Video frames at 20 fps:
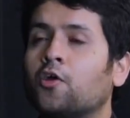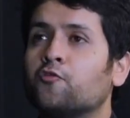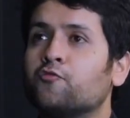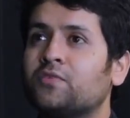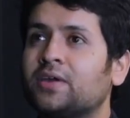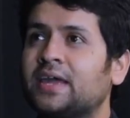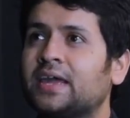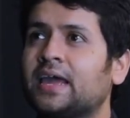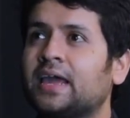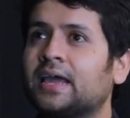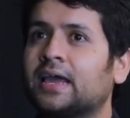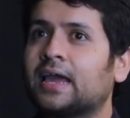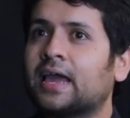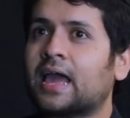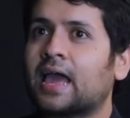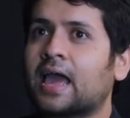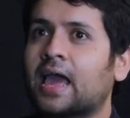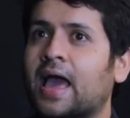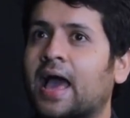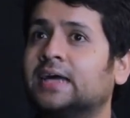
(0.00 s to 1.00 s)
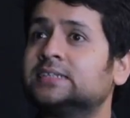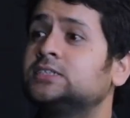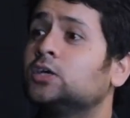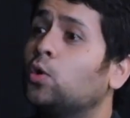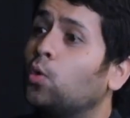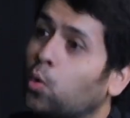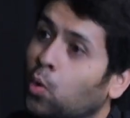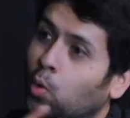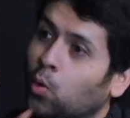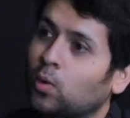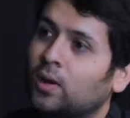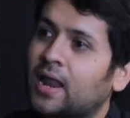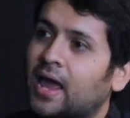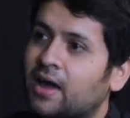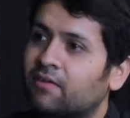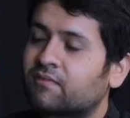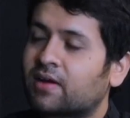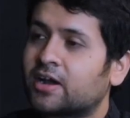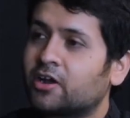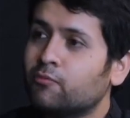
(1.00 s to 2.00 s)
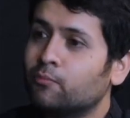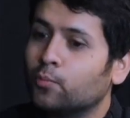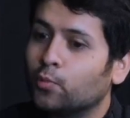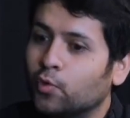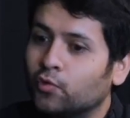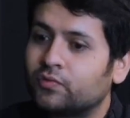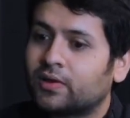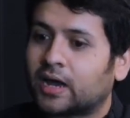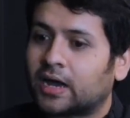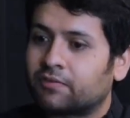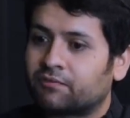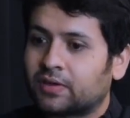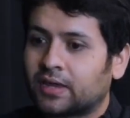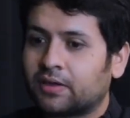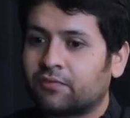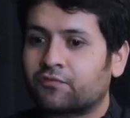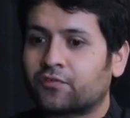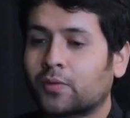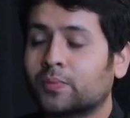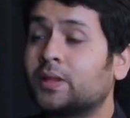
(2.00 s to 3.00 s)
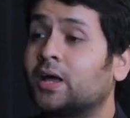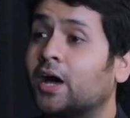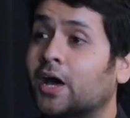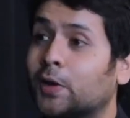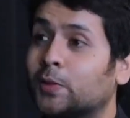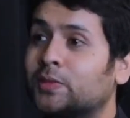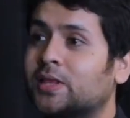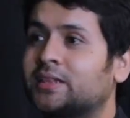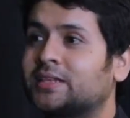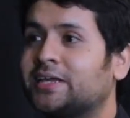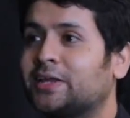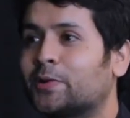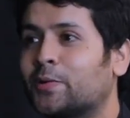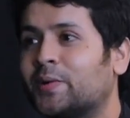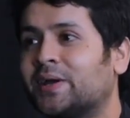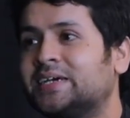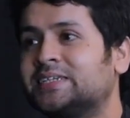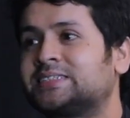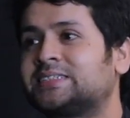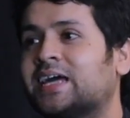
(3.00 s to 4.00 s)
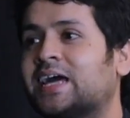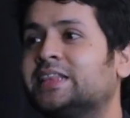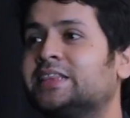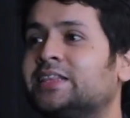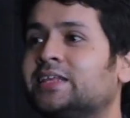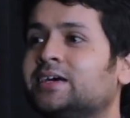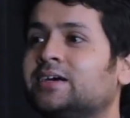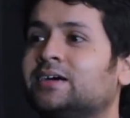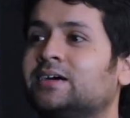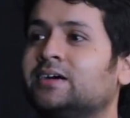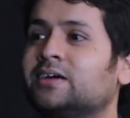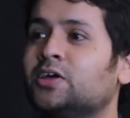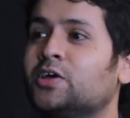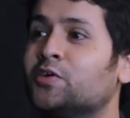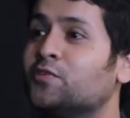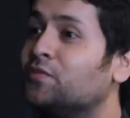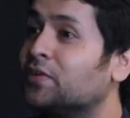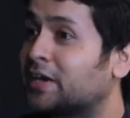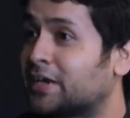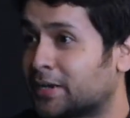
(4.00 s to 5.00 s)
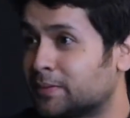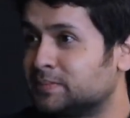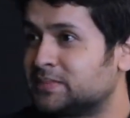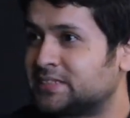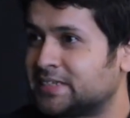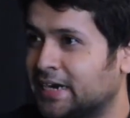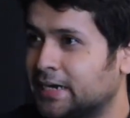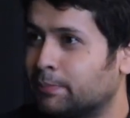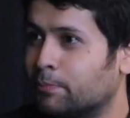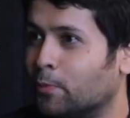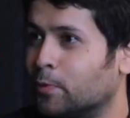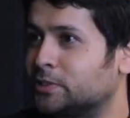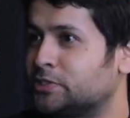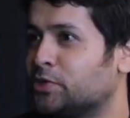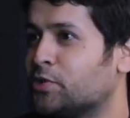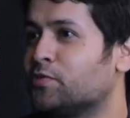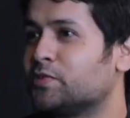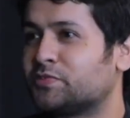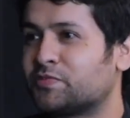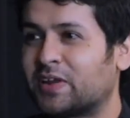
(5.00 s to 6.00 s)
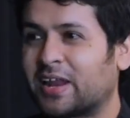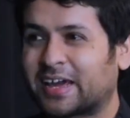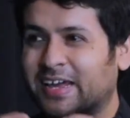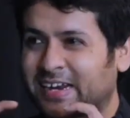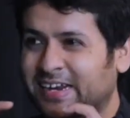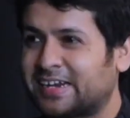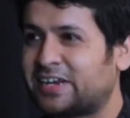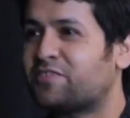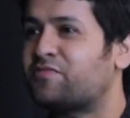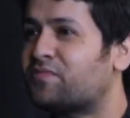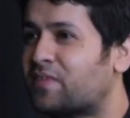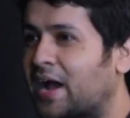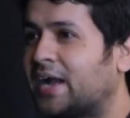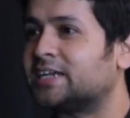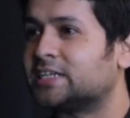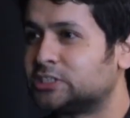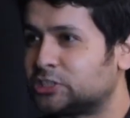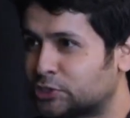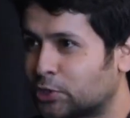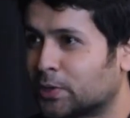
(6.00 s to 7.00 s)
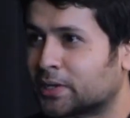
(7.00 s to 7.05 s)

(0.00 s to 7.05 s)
We, as a whole, have kind of moved away from the Arundhati Roys and the Vikram Seth books, which were like really fat and